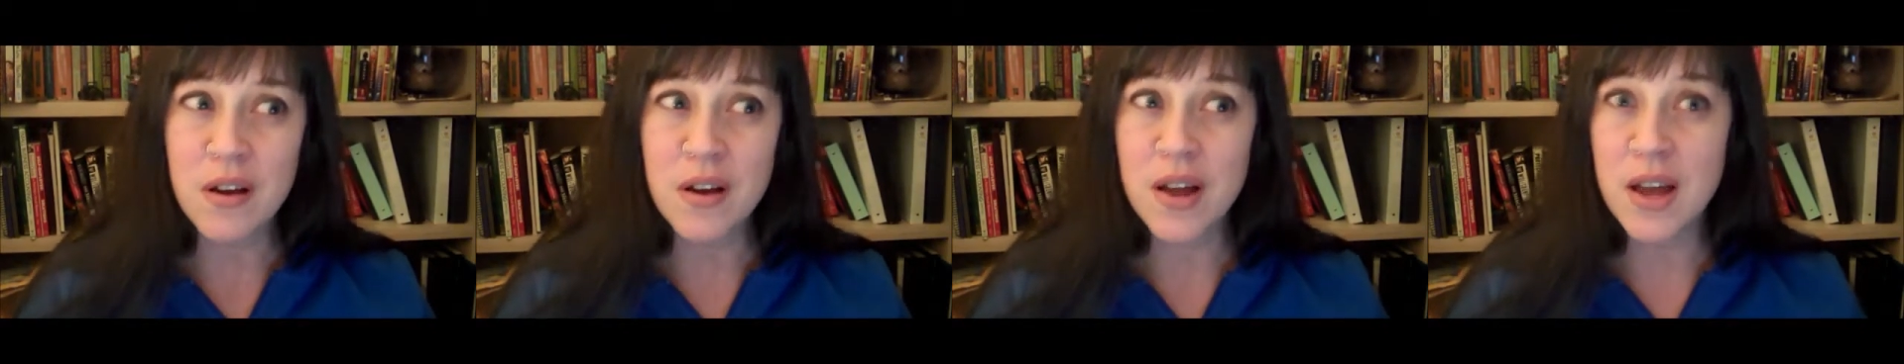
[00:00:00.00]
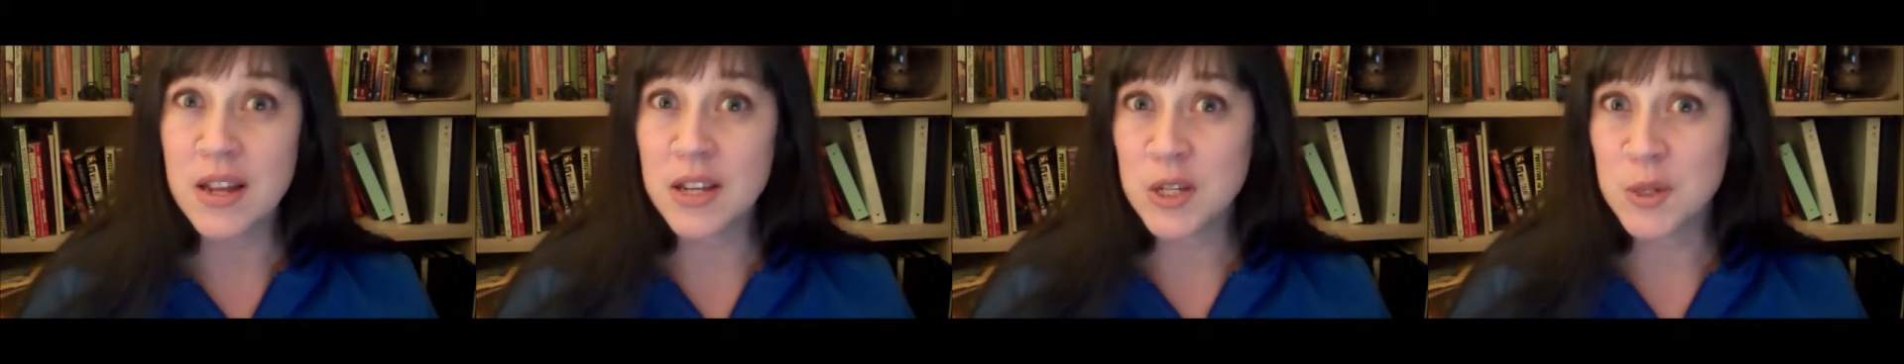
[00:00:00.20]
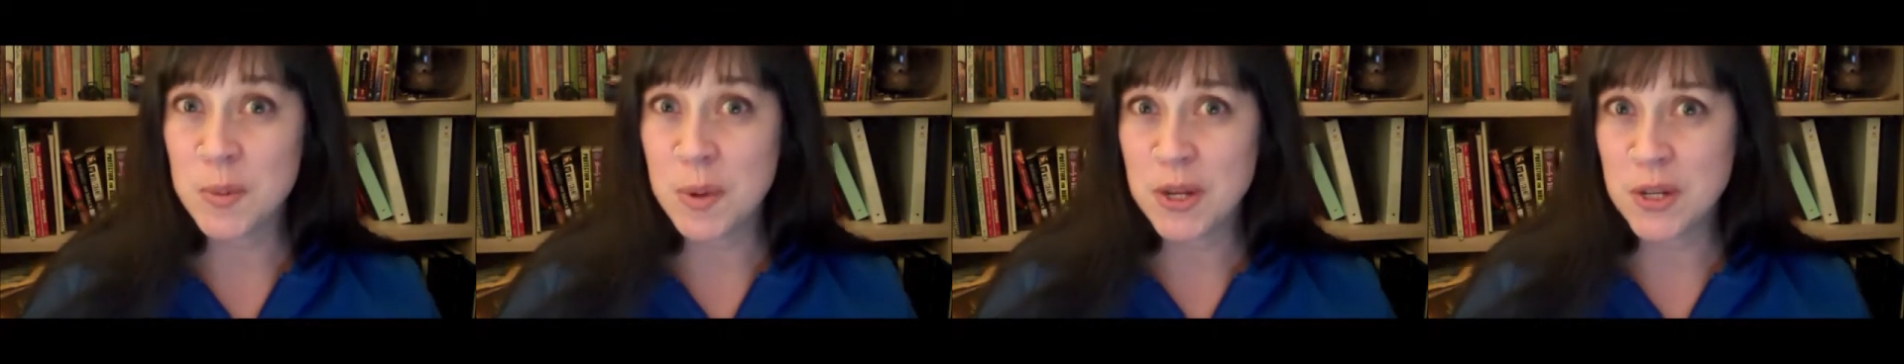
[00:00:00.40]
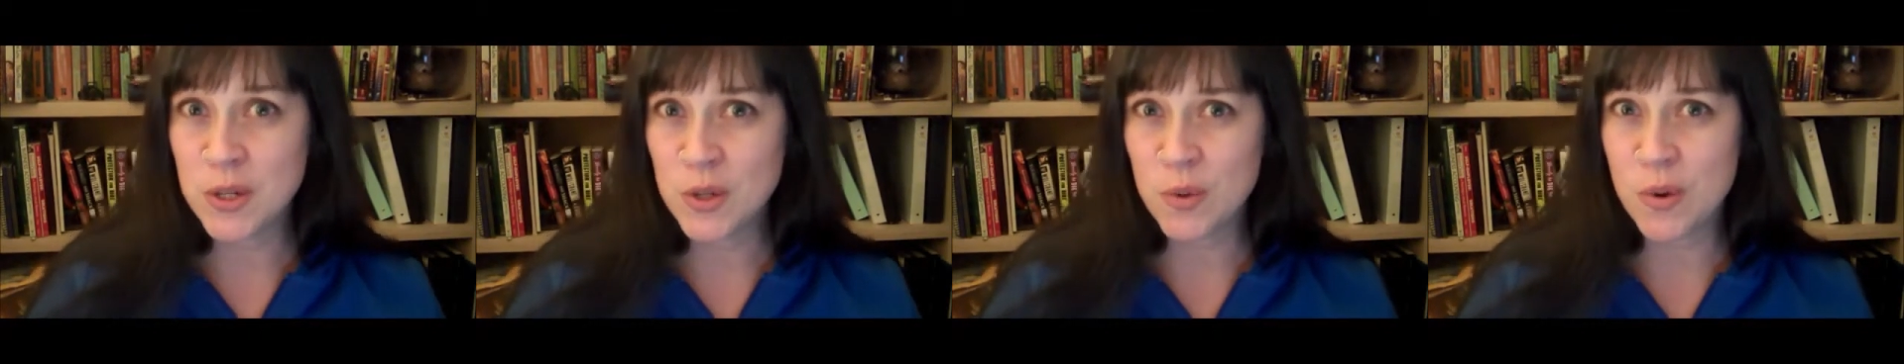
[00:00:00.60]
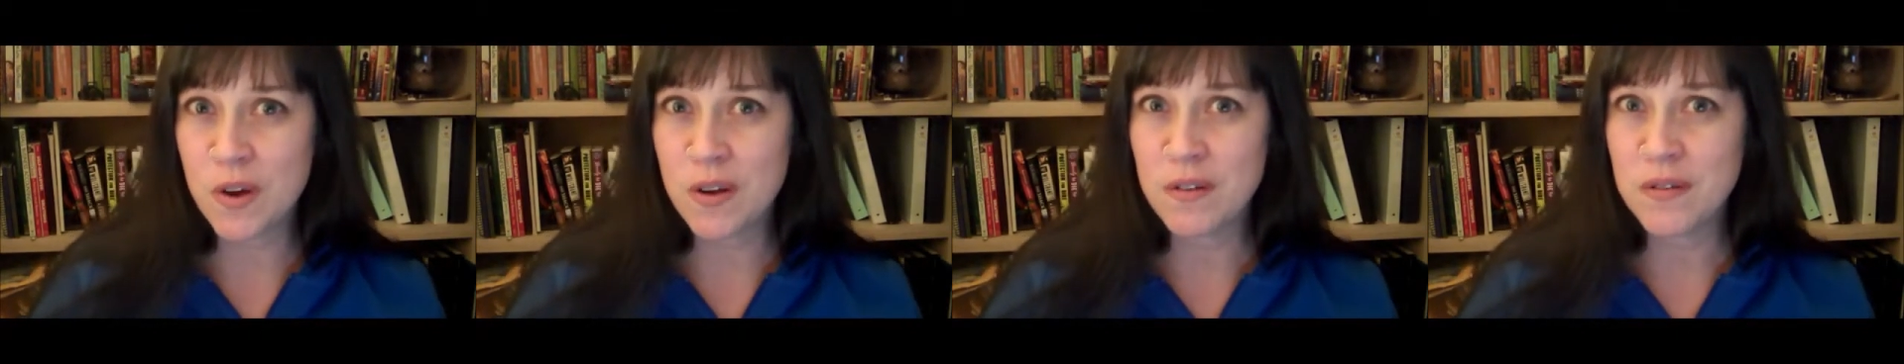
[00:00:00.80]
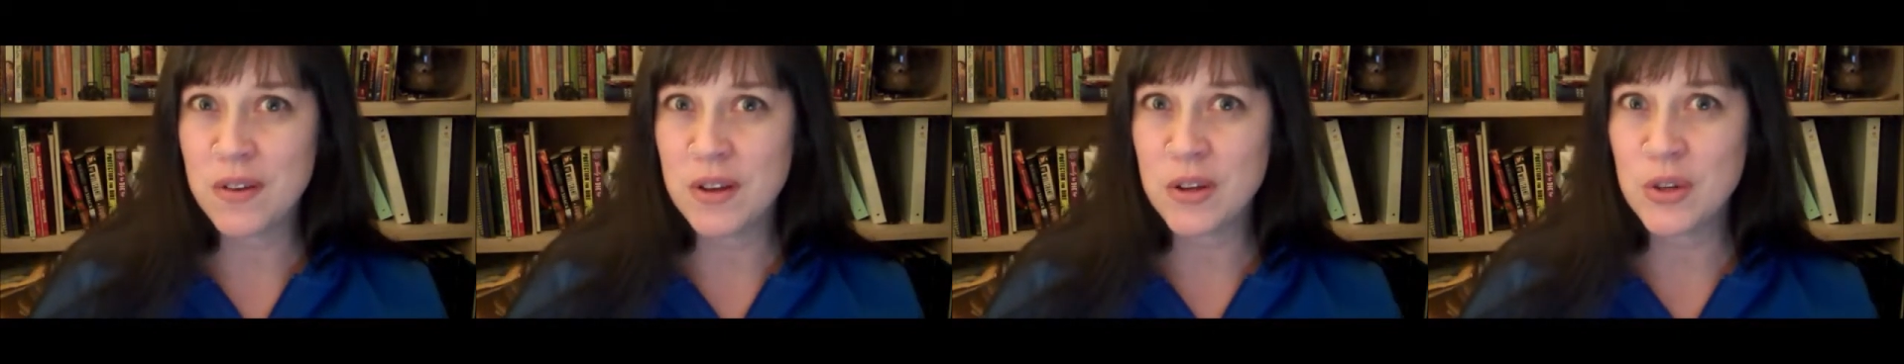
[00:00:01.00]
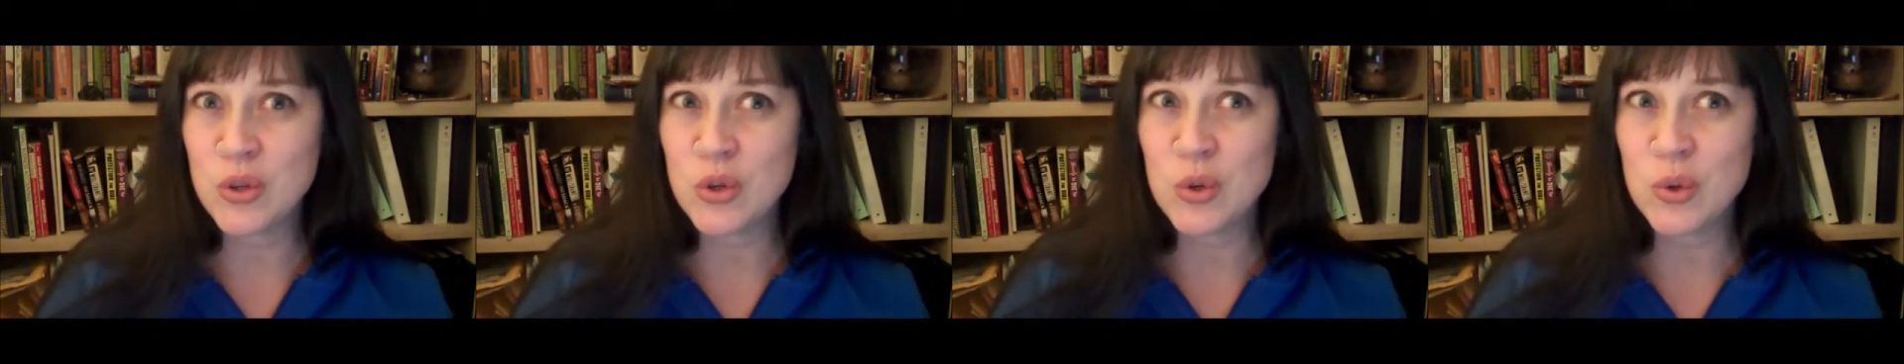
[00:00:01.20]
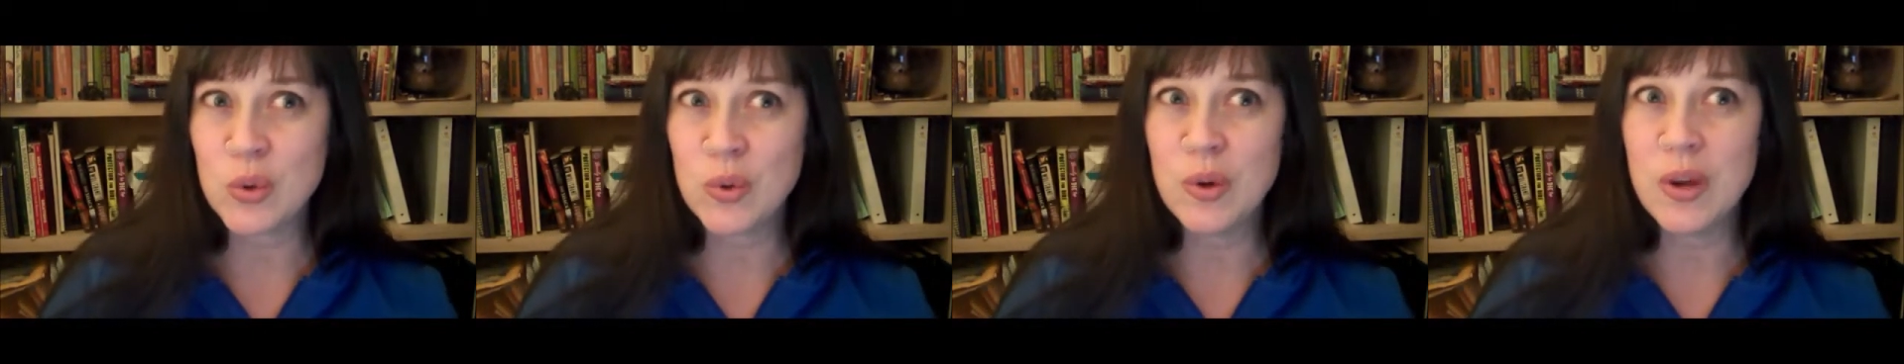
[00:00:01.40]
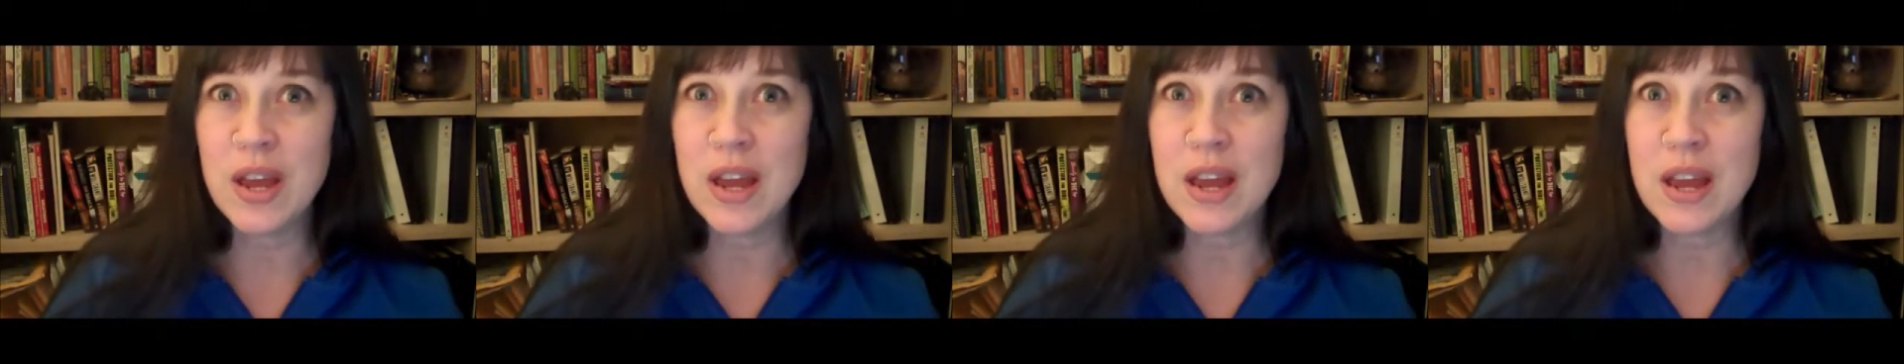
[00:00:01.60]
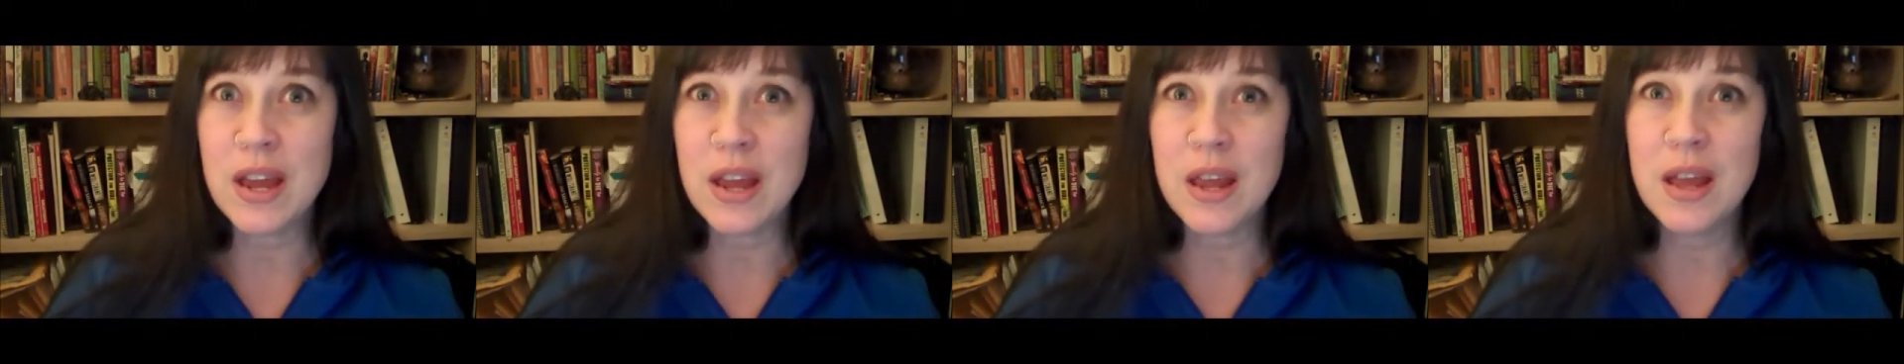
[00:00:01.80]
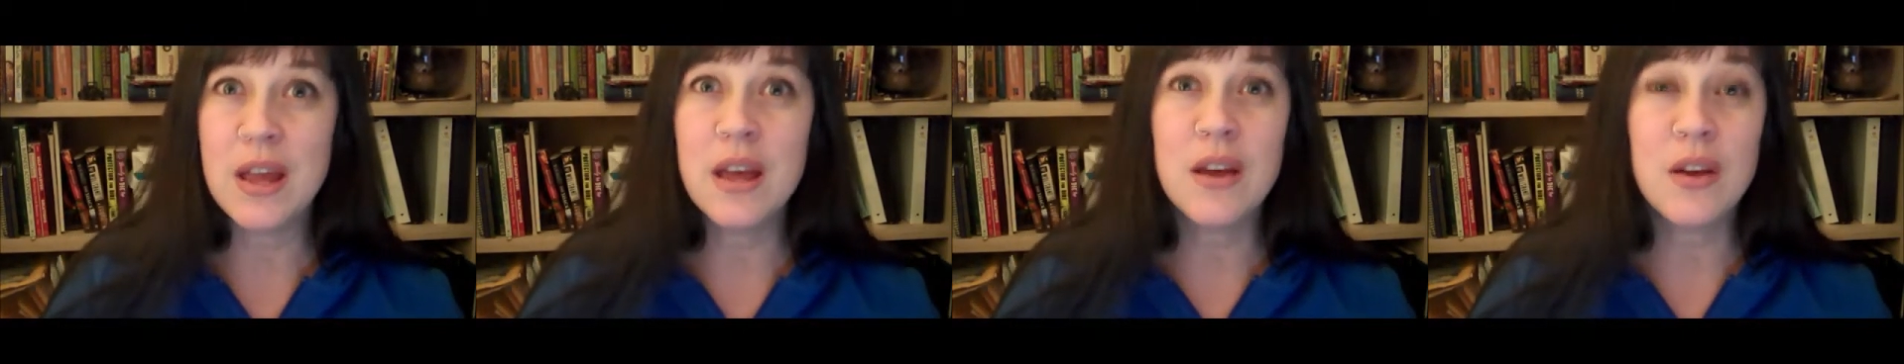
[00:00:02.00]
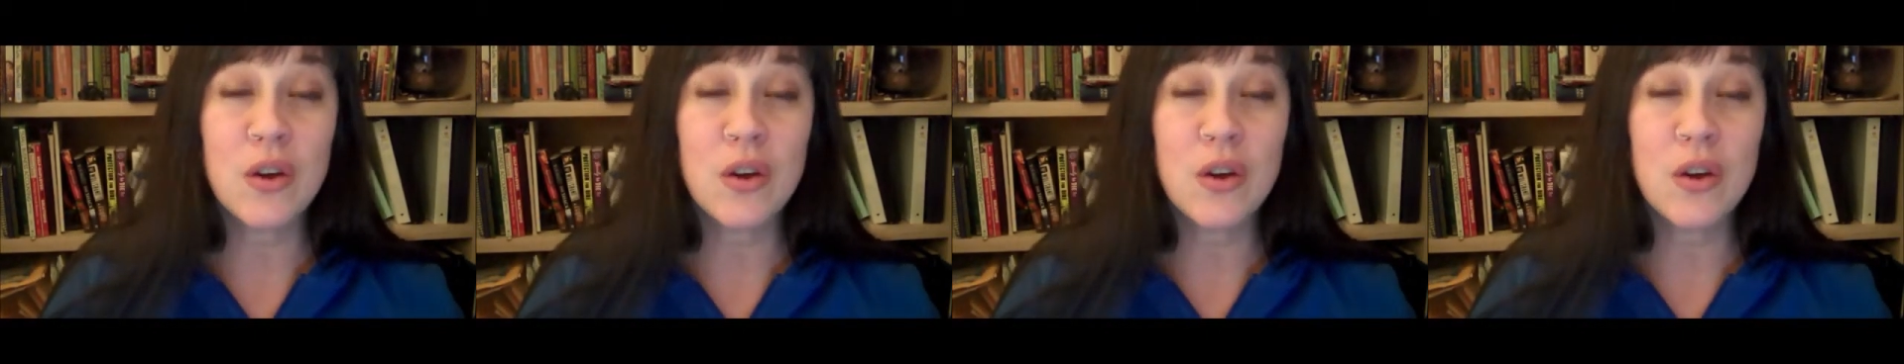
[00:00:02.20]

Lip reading: at Space 12 into a